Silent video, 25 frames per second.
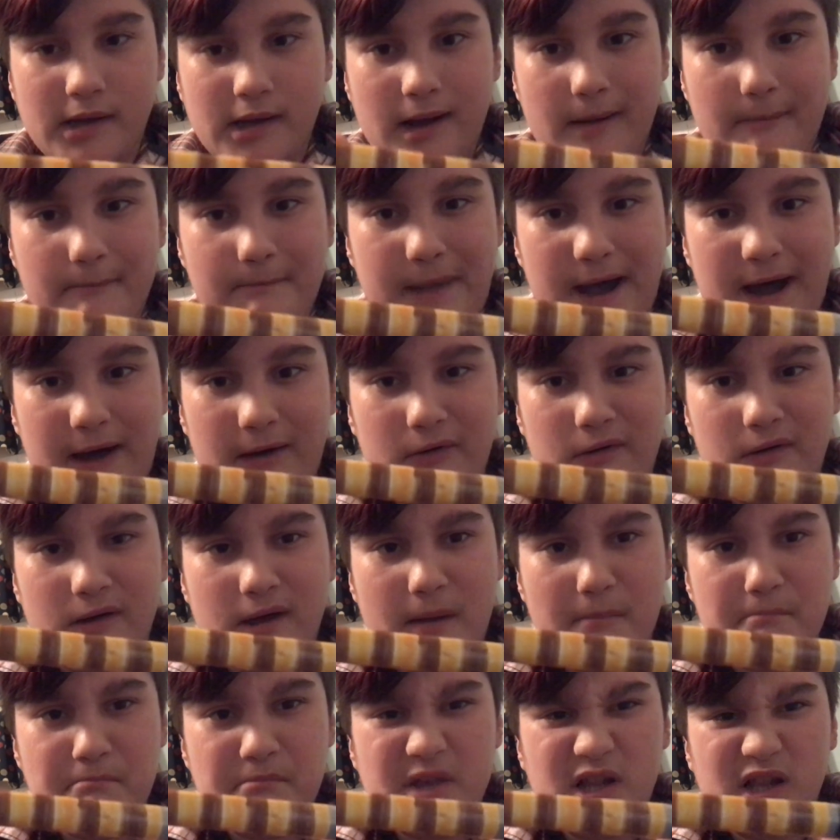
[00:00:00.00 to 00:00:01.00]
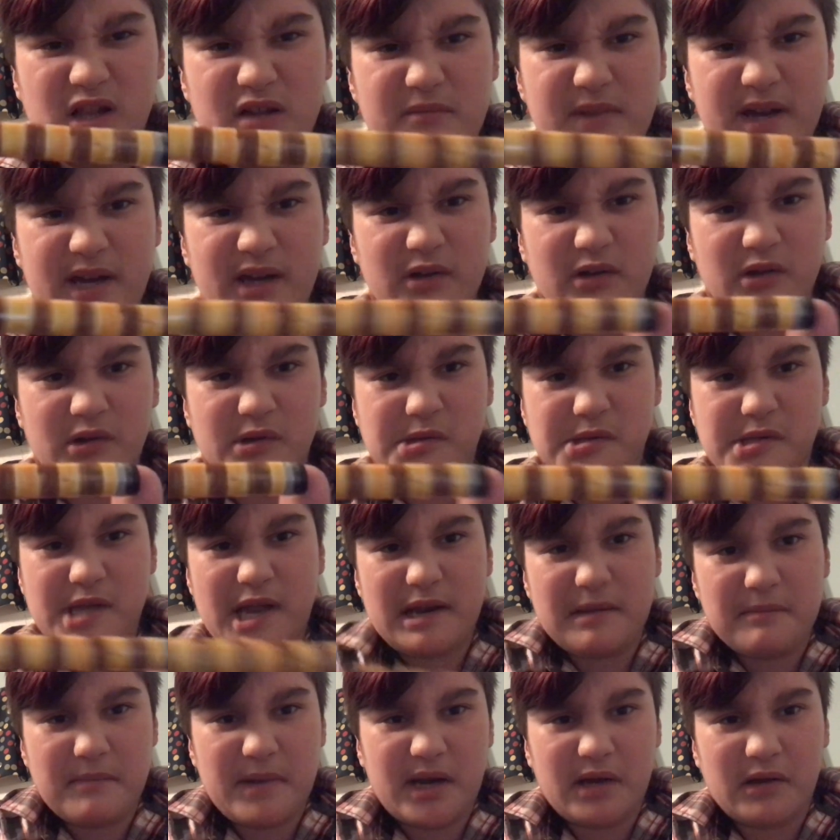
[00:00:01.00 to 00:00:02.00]
about a millimeter,
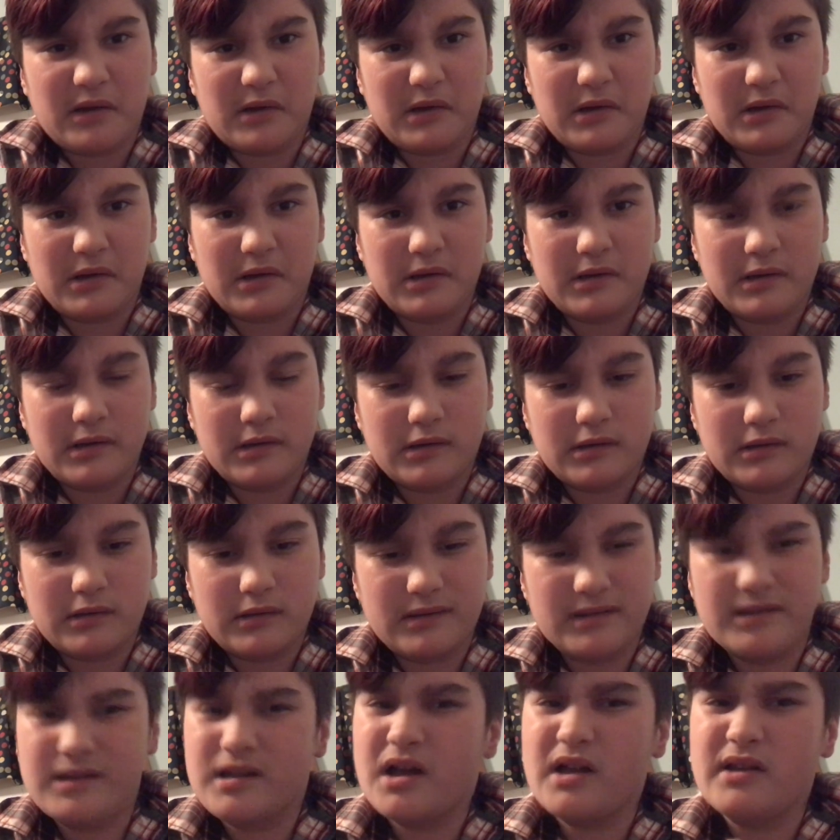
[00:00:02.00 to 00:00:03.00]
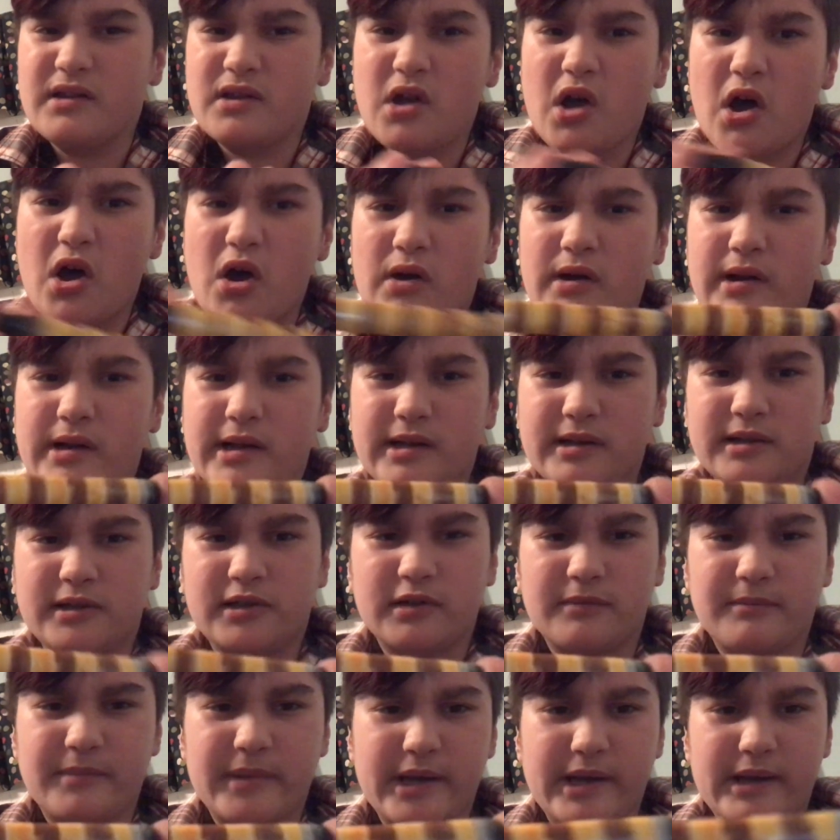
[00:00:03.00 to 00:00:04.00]
centimeter. No, it
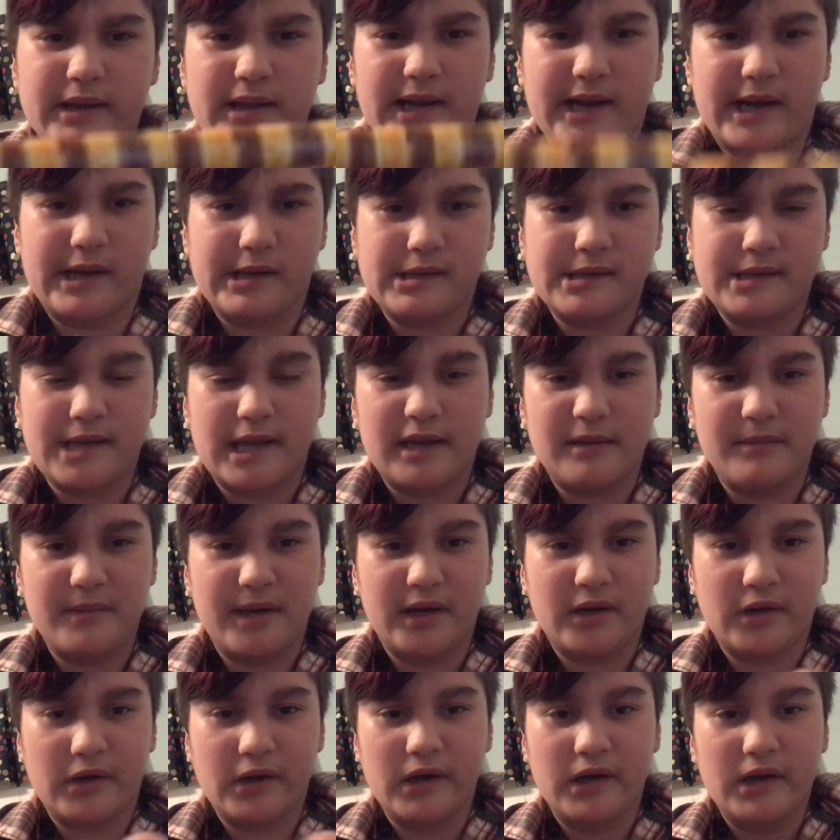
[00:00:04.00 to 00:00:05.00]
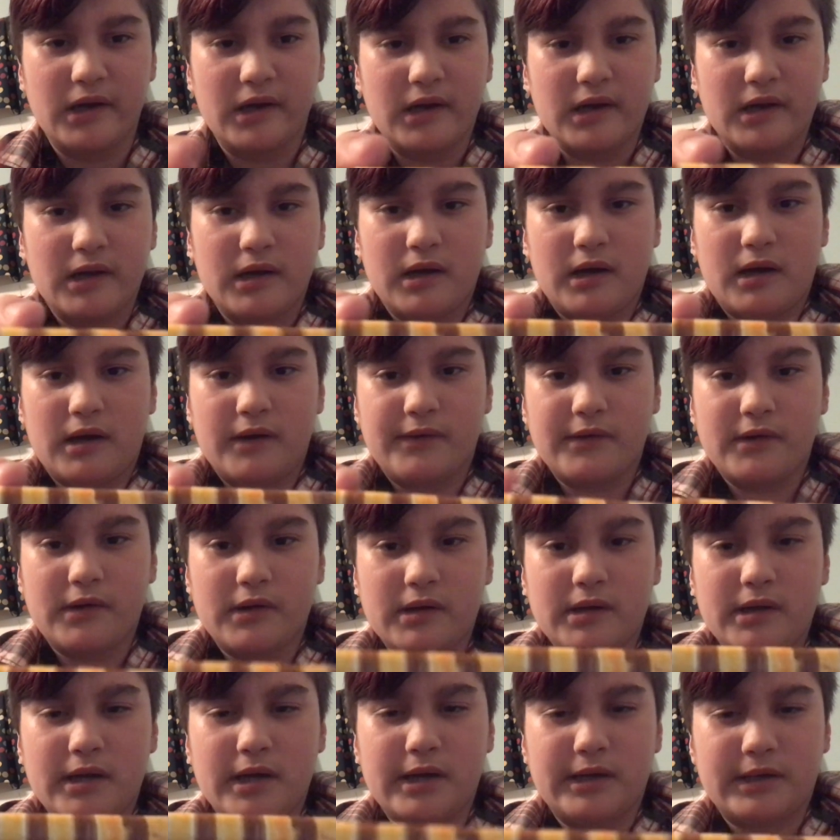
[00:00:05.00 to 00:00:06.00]
should be like a centimeter.
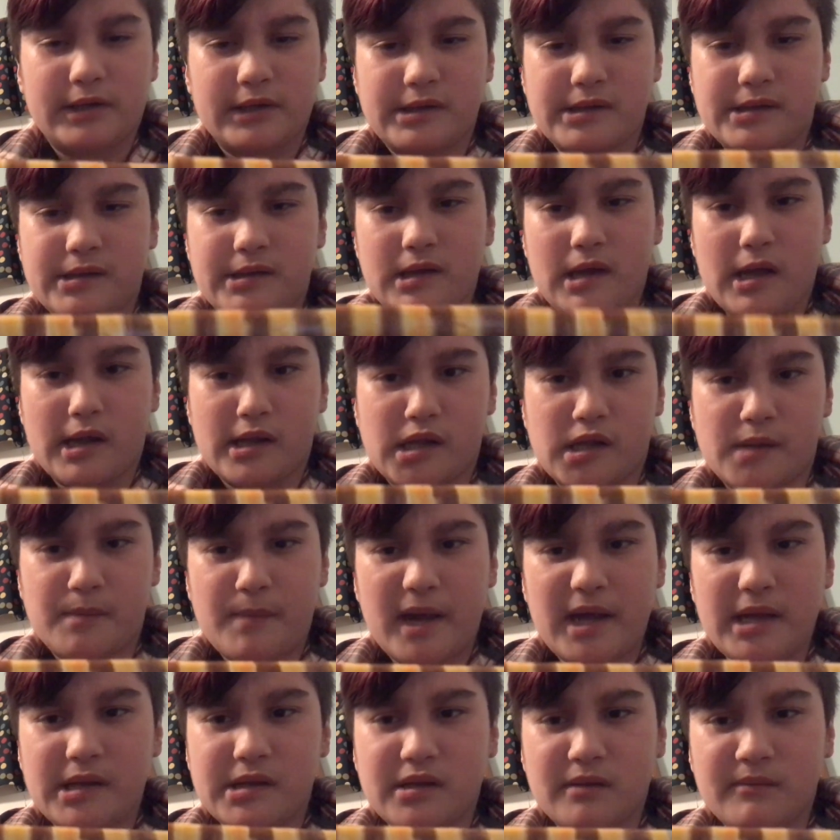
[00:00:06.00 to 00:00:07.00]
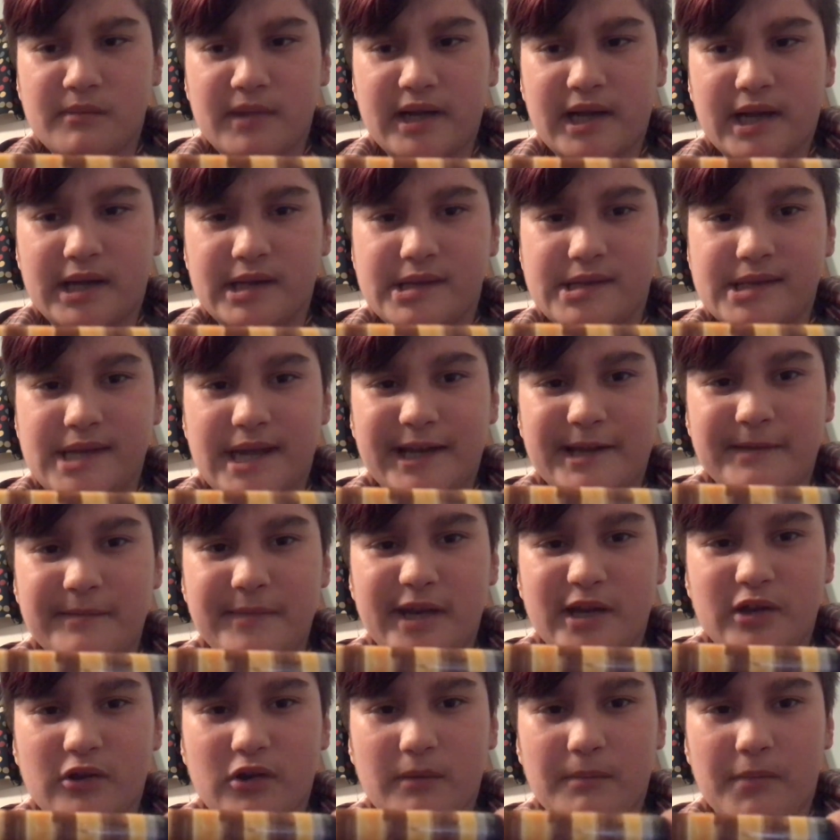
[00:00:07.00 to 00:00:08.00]
They're just space them like a
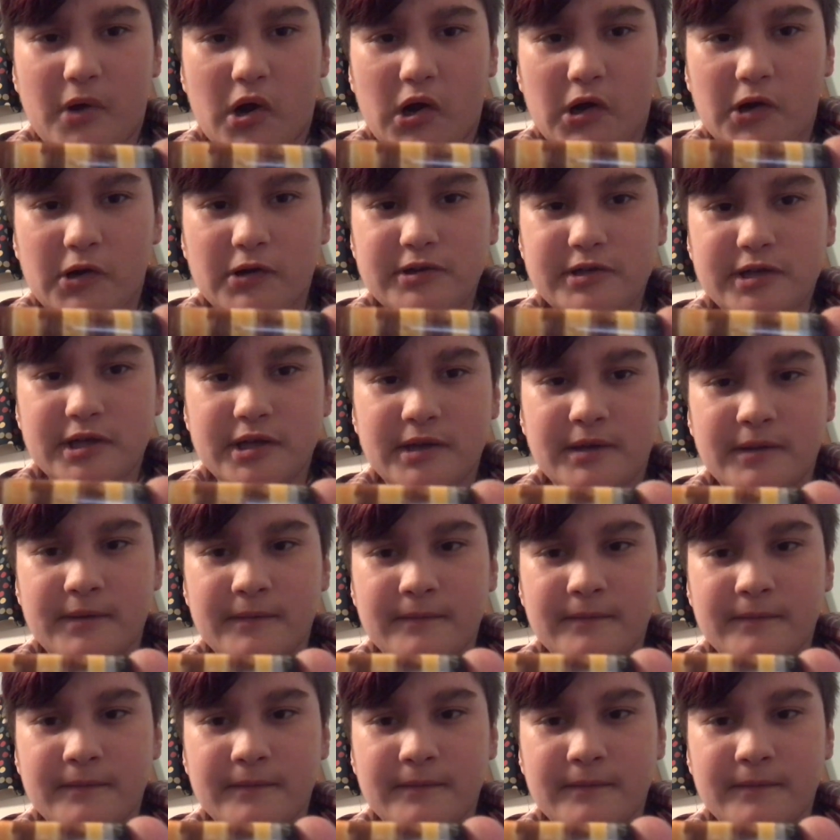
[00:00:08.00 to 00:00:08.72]
centimeter apart,